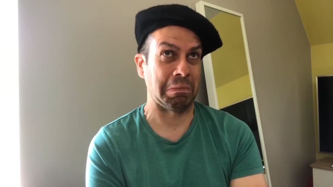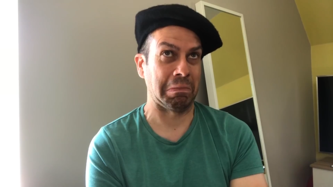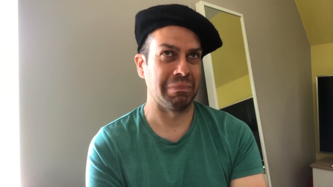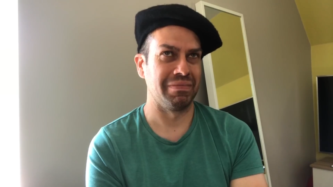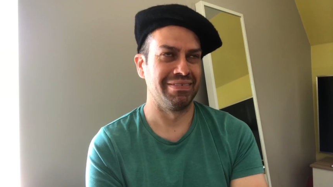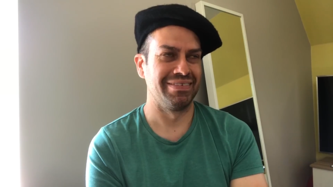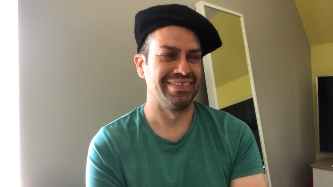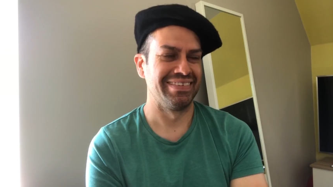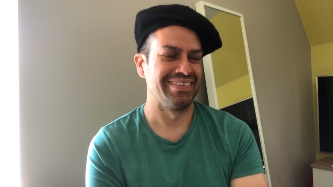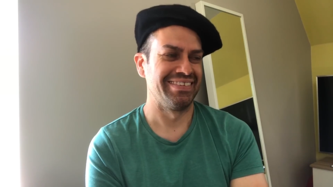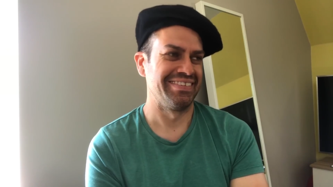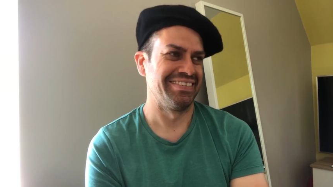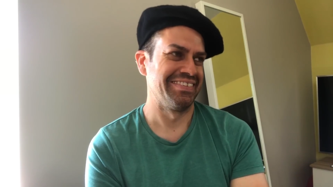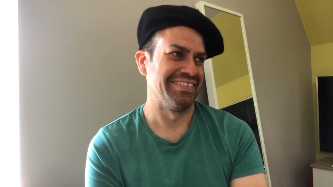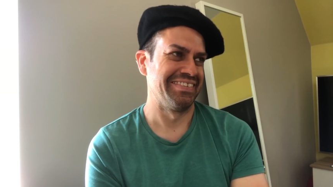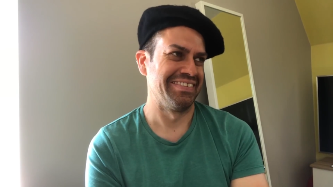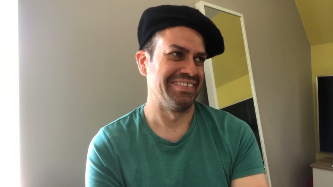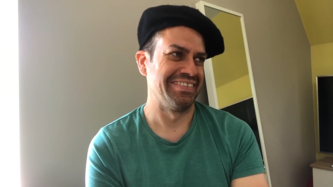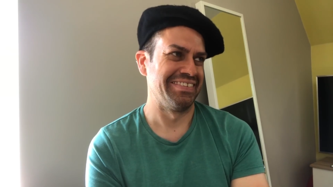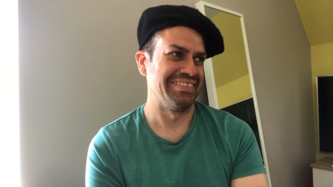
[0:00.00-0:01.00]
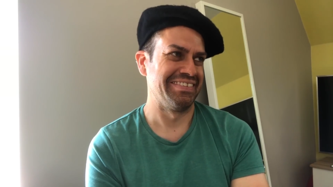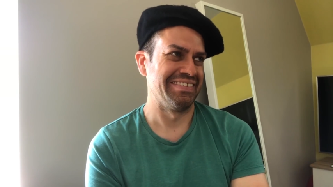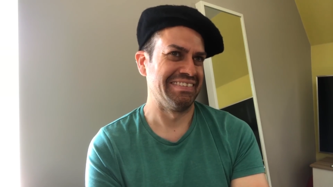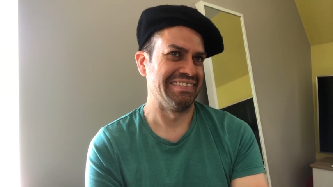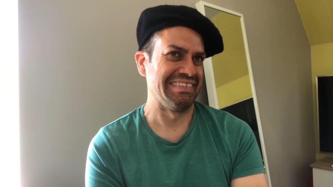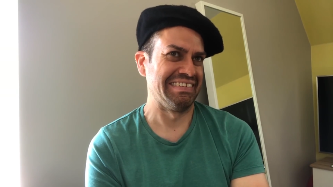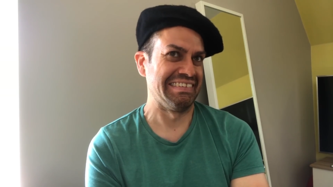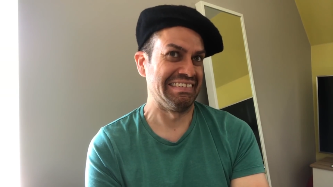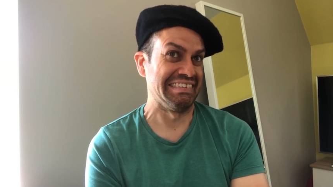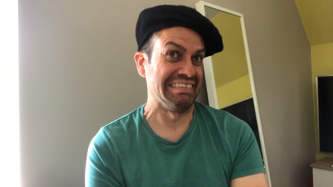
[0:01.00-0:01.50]

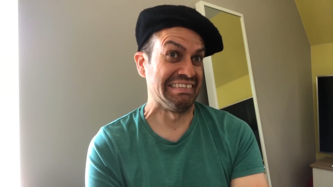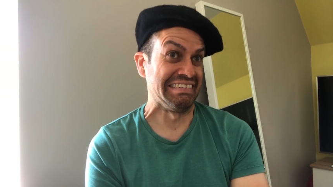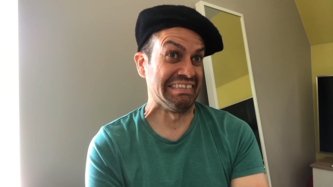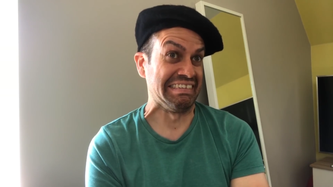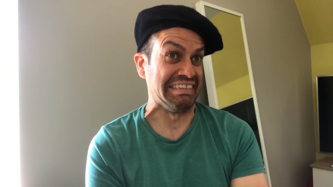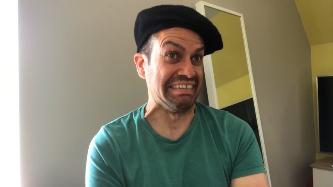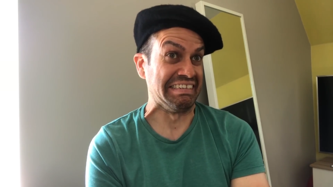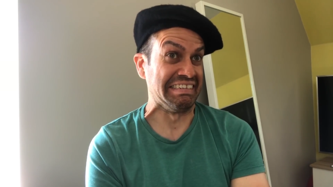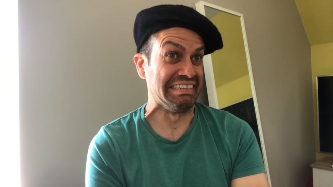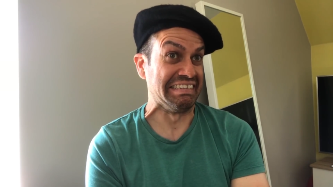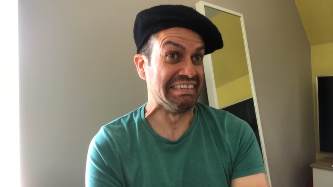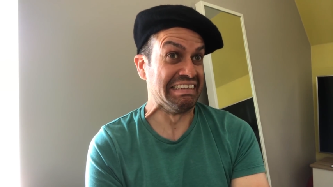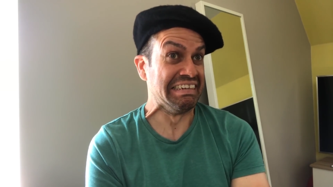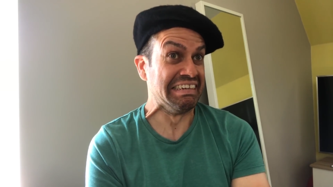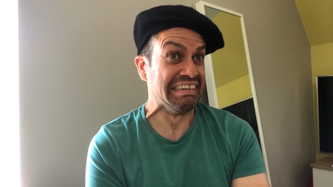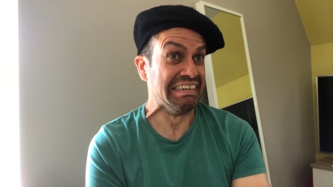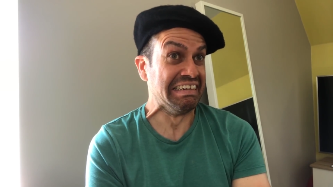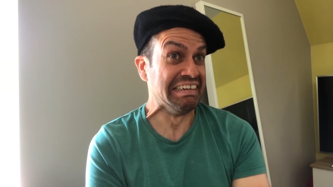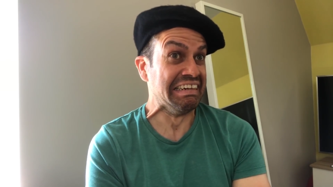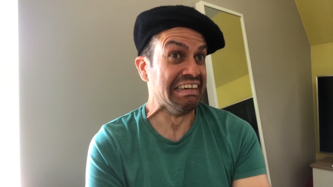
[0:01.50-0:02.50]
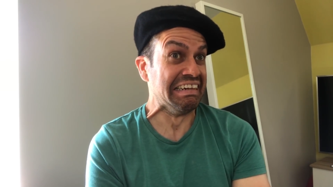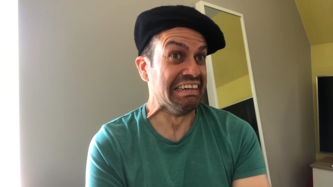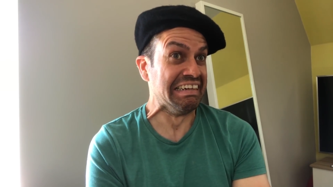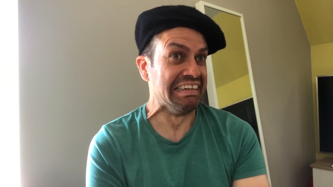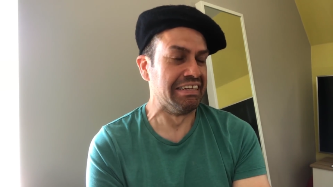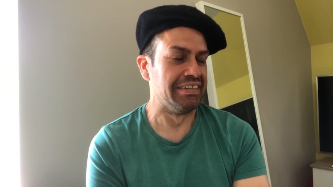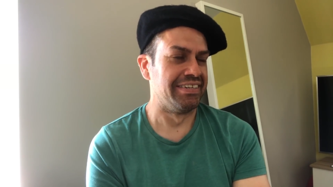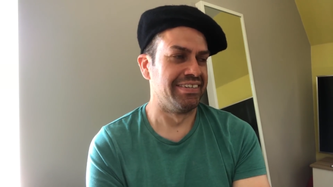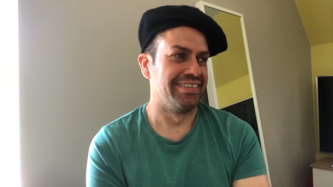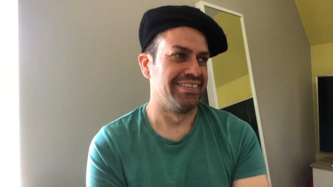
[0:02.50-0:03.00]

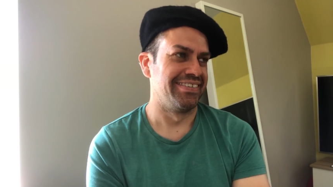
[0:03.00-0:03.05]
Nobody speaks.